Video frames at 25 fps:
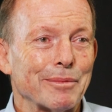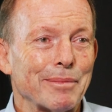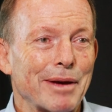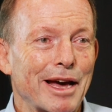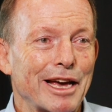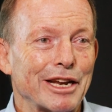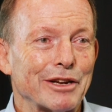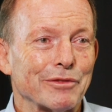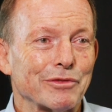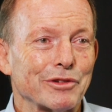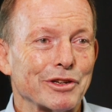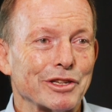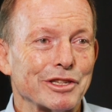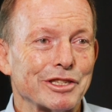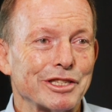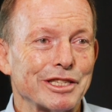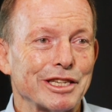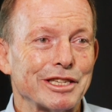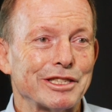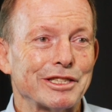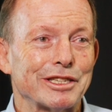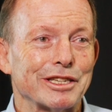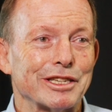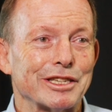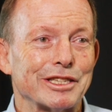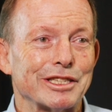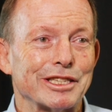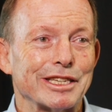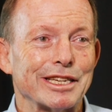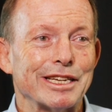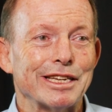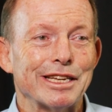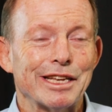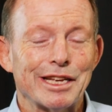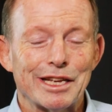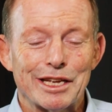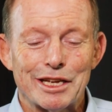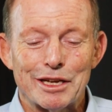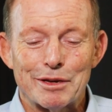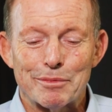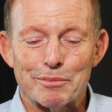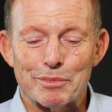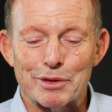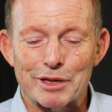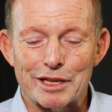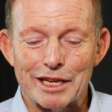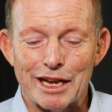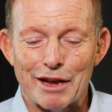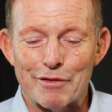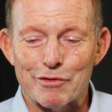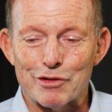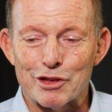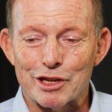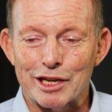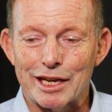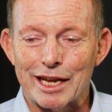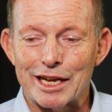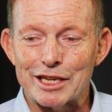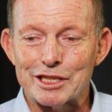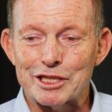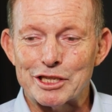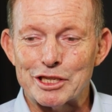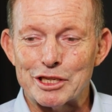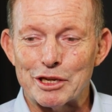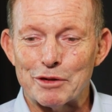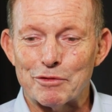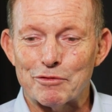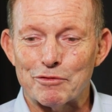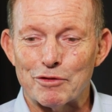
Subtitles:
man of consistency. But nevertheless,